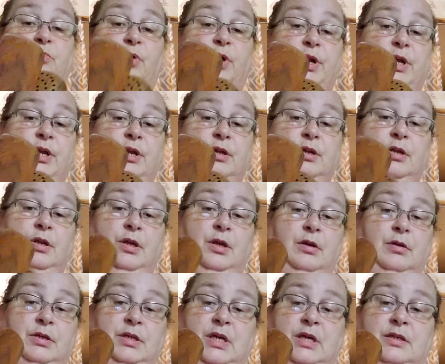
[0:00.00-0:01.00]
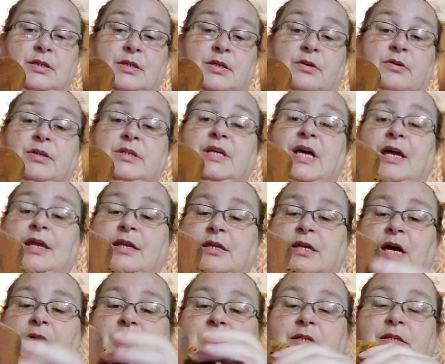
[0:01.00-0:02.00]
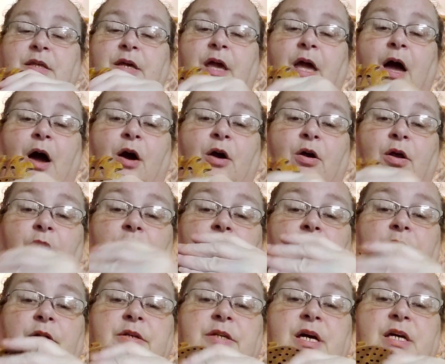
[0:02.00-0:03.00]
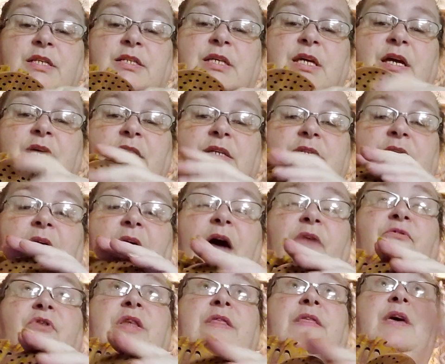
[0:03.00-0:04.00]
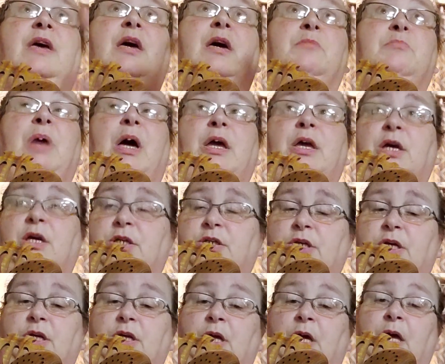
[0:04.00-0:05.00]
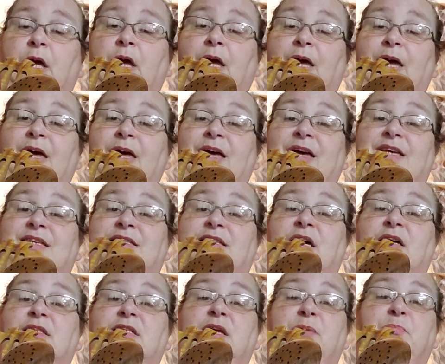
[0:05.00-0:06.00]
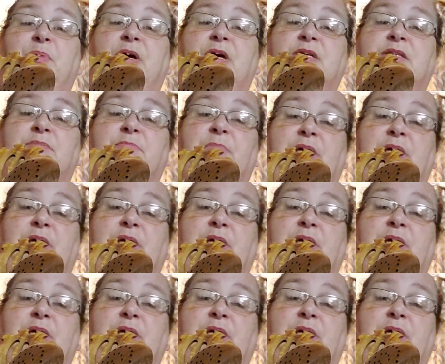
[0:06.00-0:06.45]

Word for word: wooden utensils. And yes, they are a little dusty because everything in my kitchen is dusty because